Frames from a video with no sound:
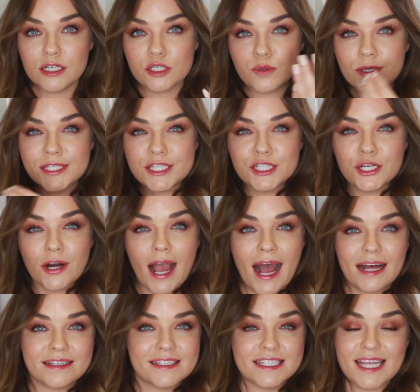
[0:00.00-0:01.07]
twist your
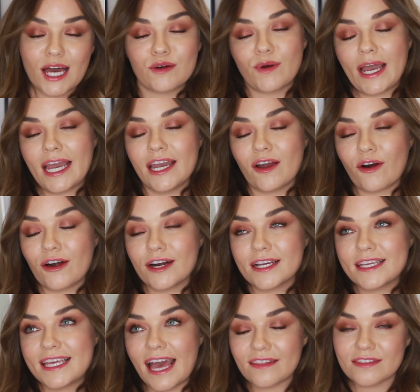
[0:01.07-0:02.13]
hands that way
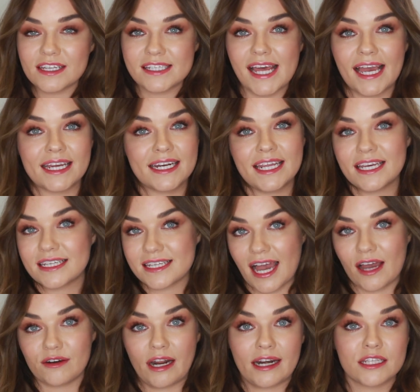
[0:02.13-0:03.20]
or get the technique
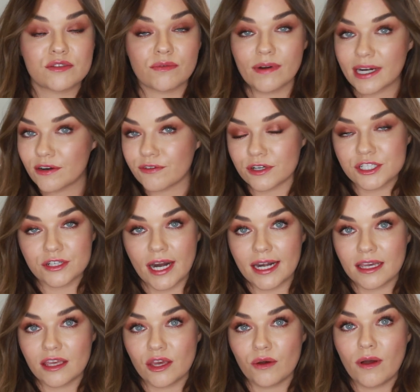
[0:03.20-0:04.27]
down, and it's really
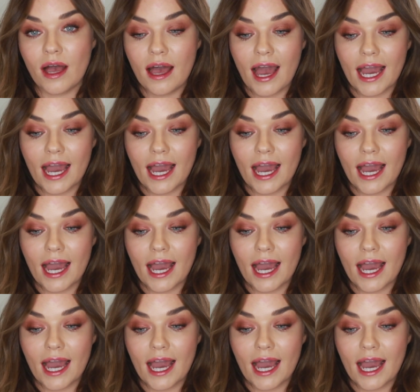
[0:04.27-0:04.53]
frustrating you,